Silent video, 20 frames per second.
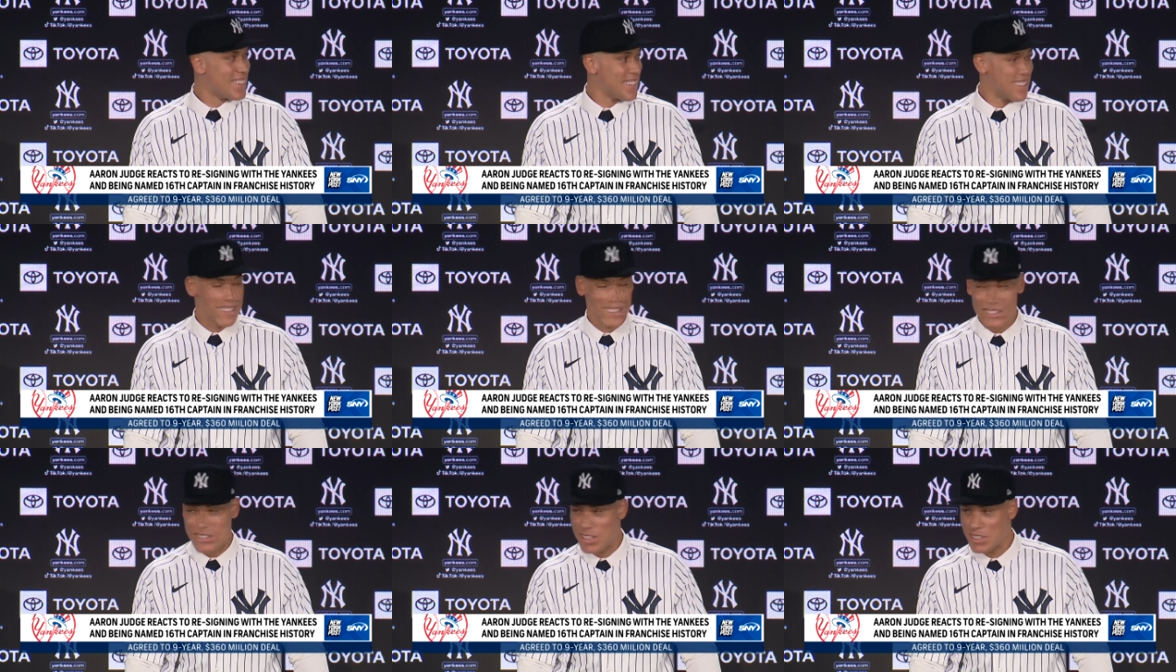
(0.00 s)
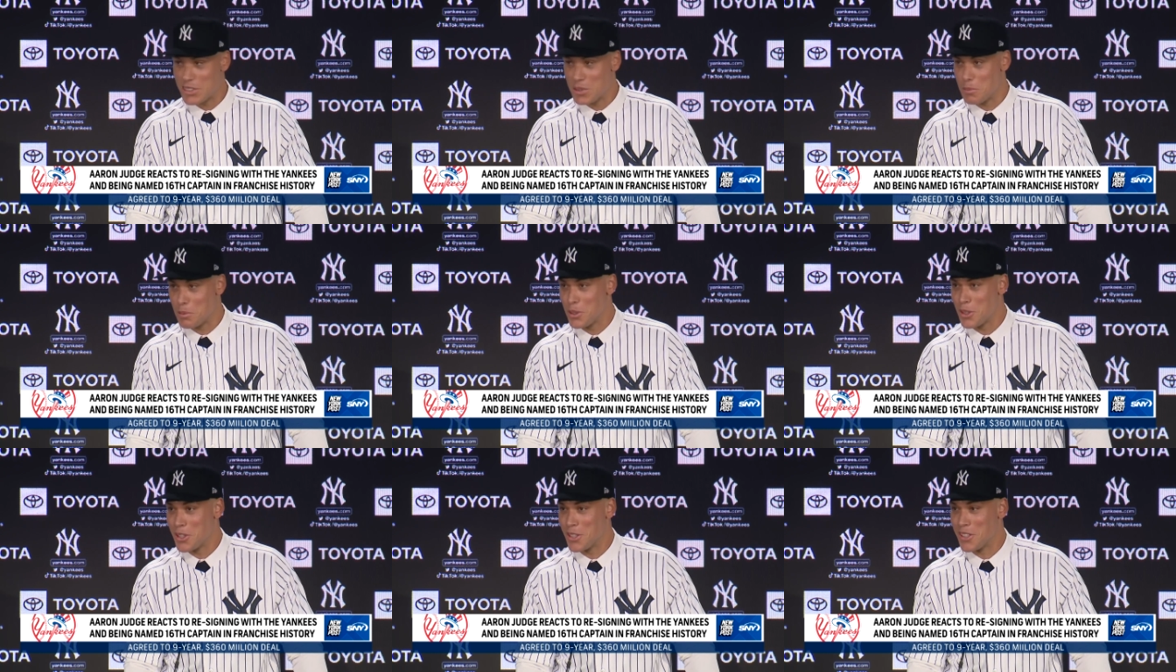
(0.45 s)
that's, that's a
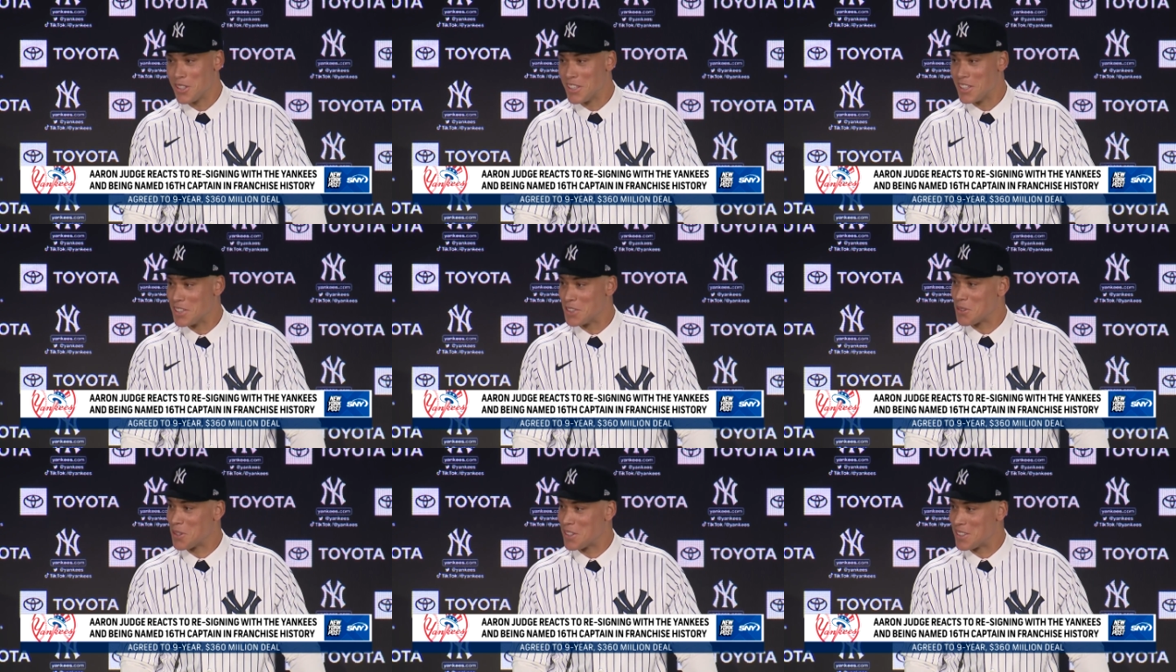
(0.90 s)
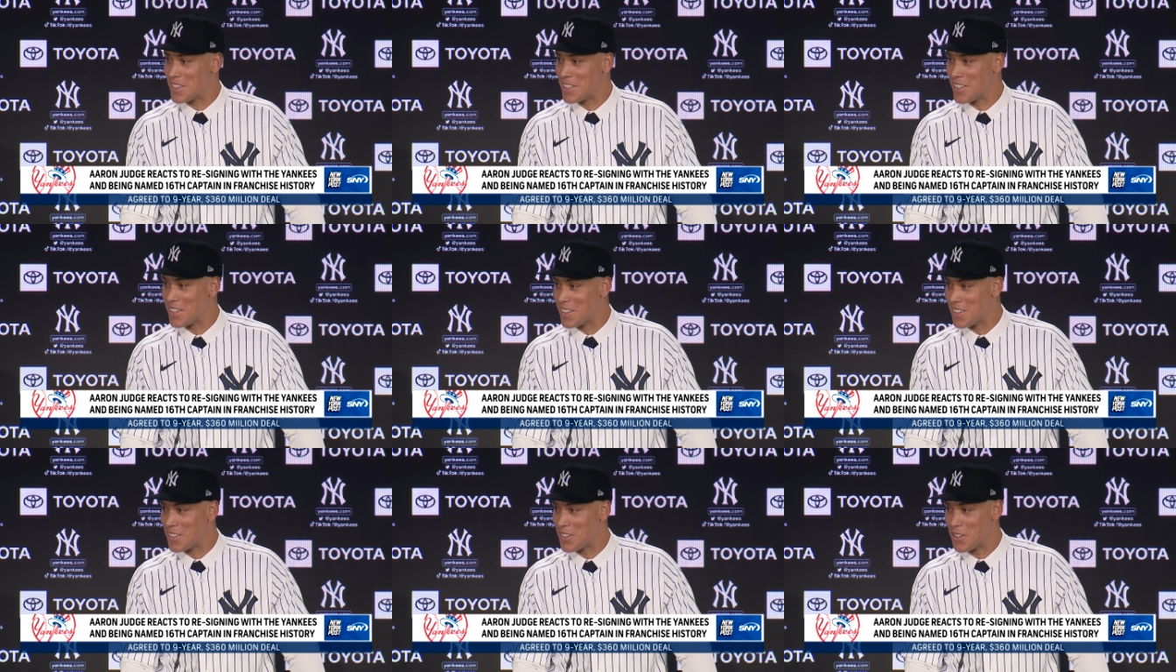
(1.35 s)
pretty good list right
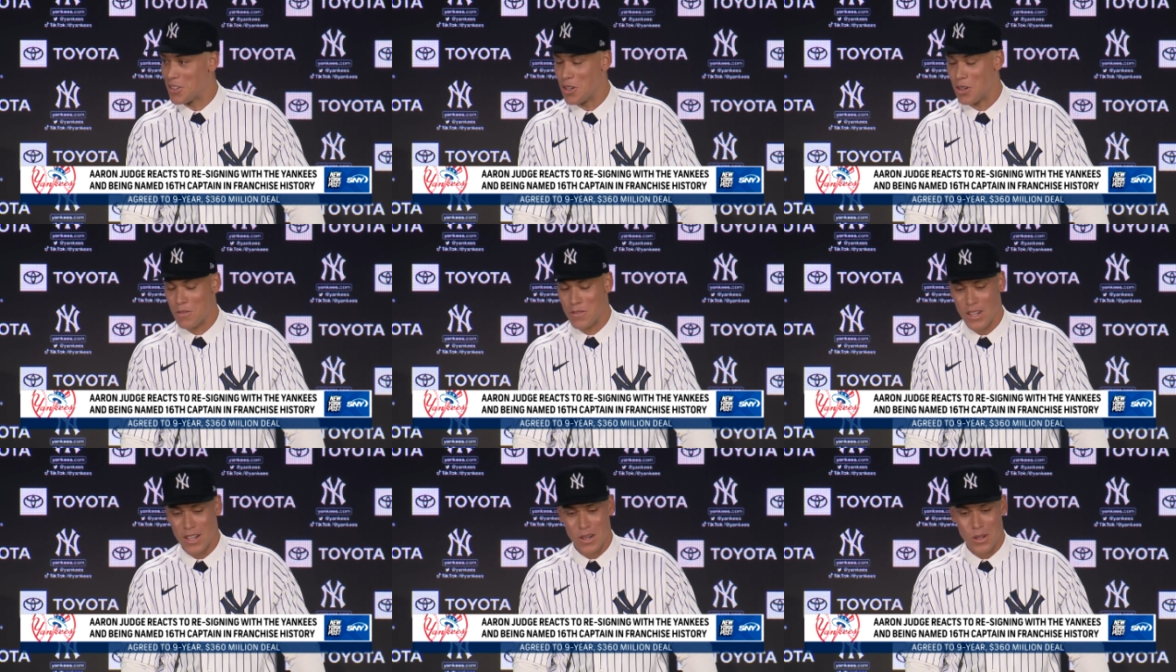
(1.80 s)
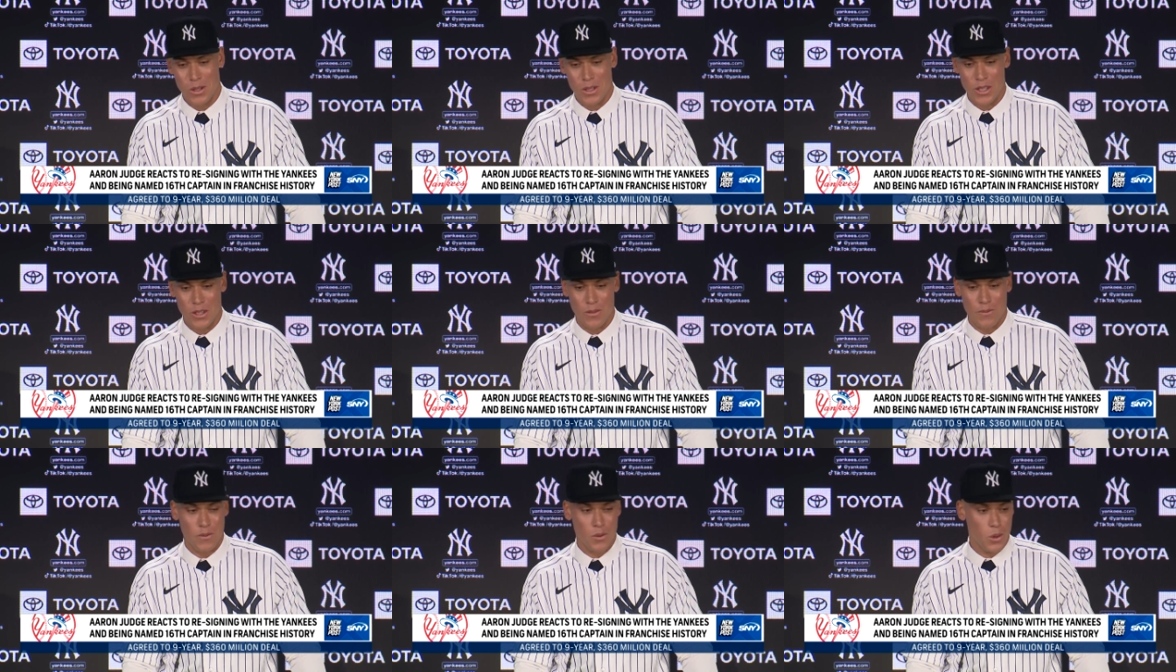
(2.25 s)
there. You know, not
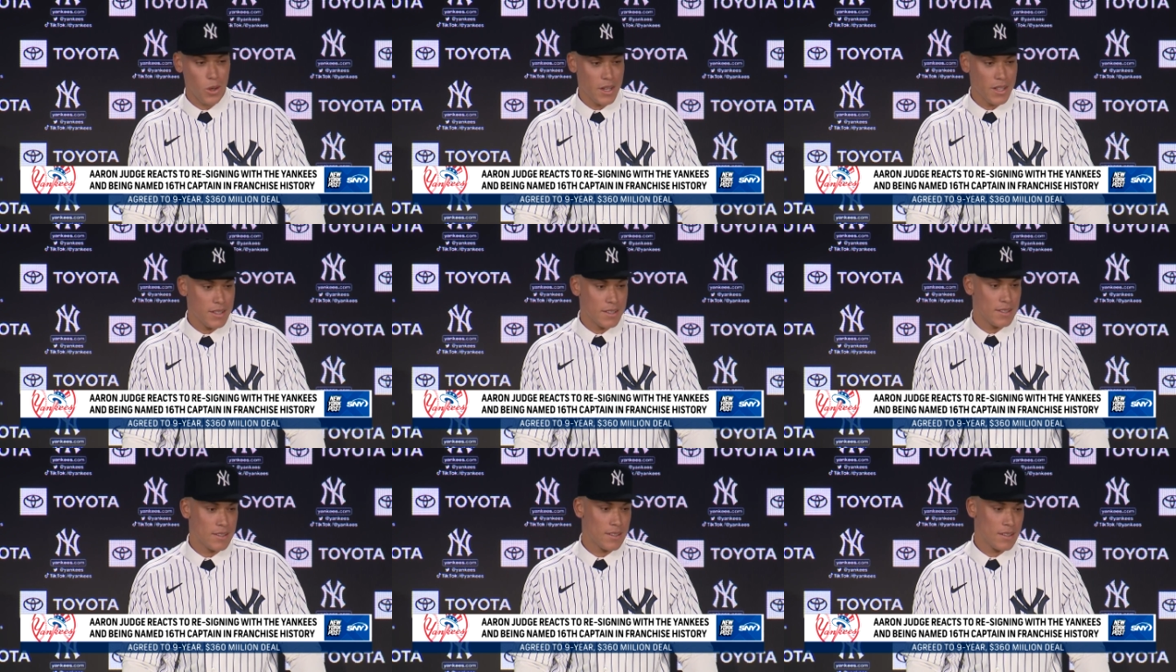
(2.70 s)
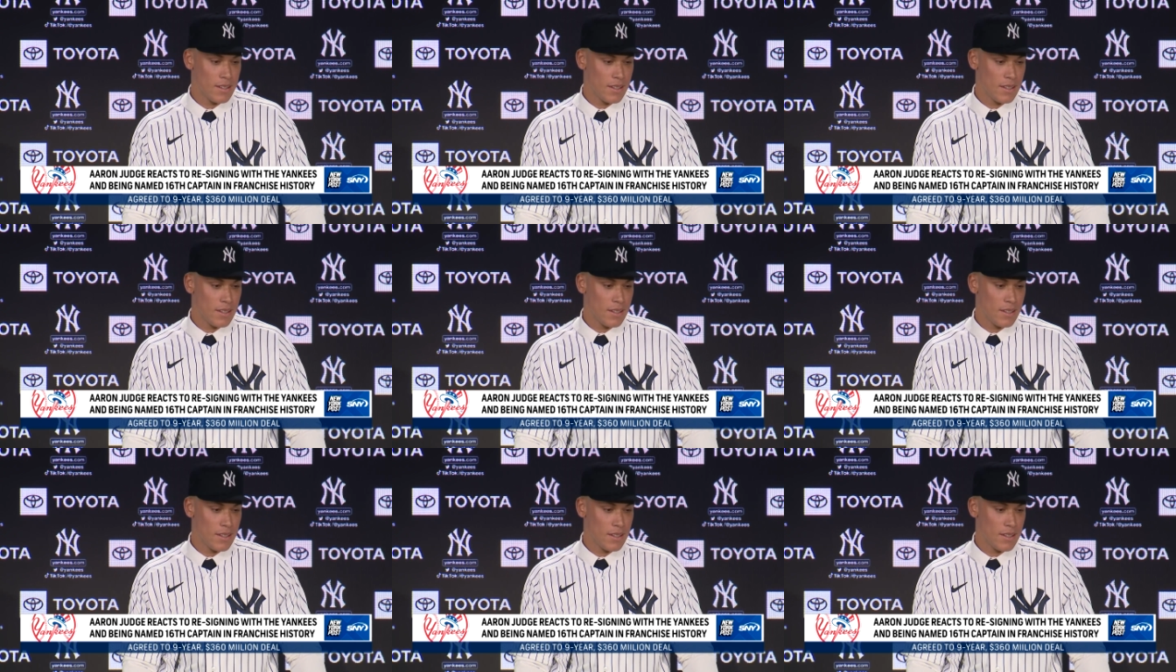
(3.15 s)
only great